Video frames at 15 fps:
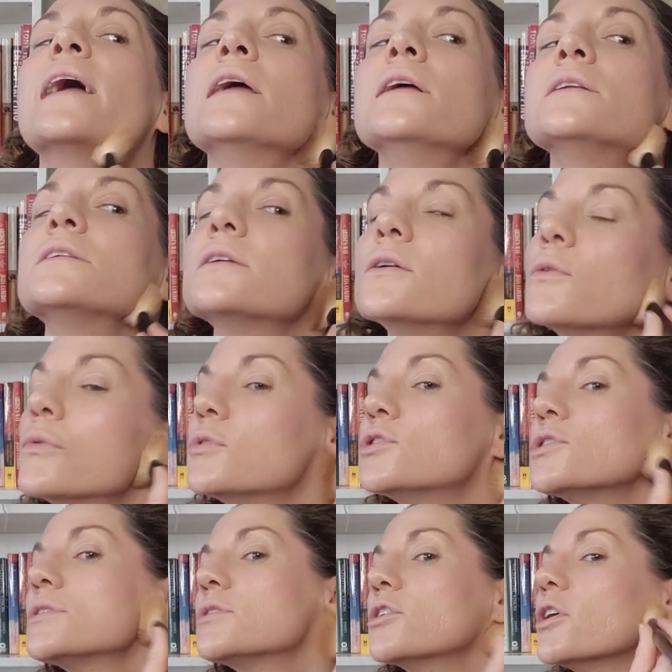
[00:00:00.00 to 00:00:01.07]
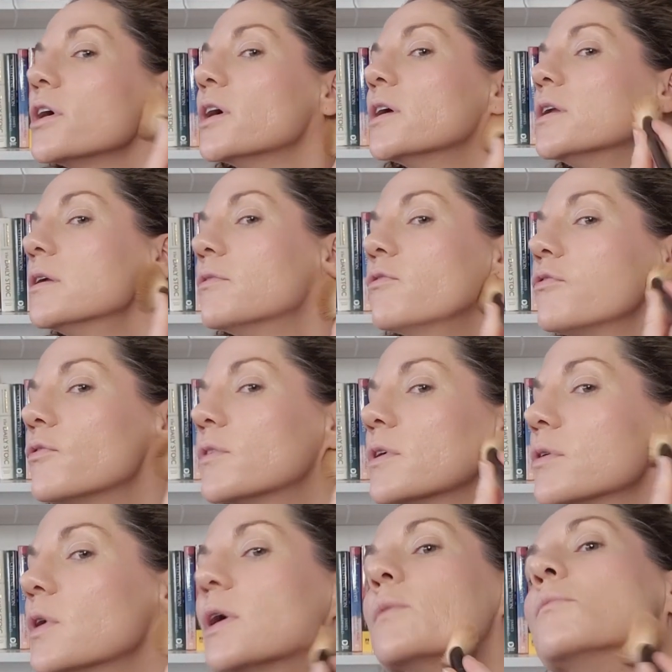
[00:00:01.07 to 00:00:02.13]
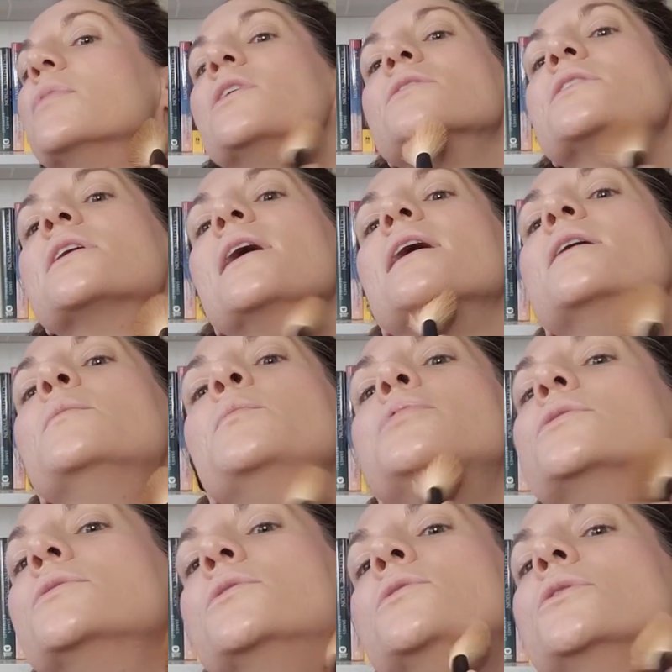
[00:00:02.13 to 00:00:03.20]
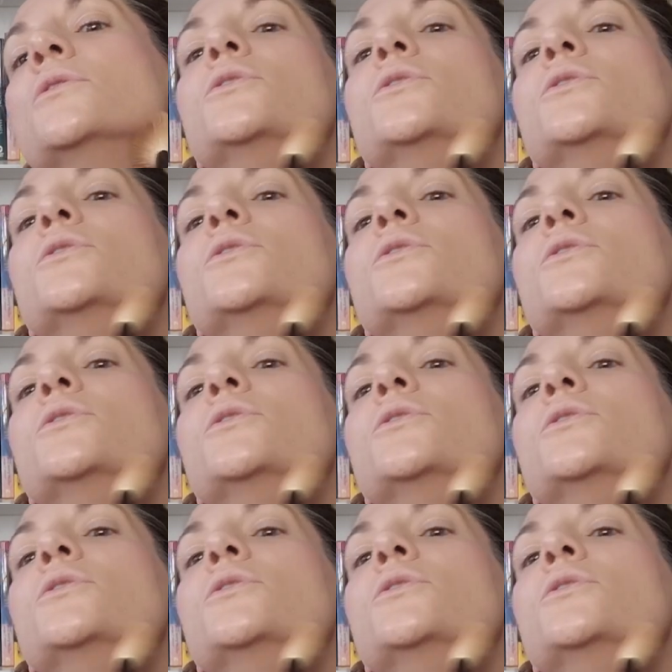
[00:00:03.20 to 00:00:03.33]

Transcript: light, which is good. You can build it up.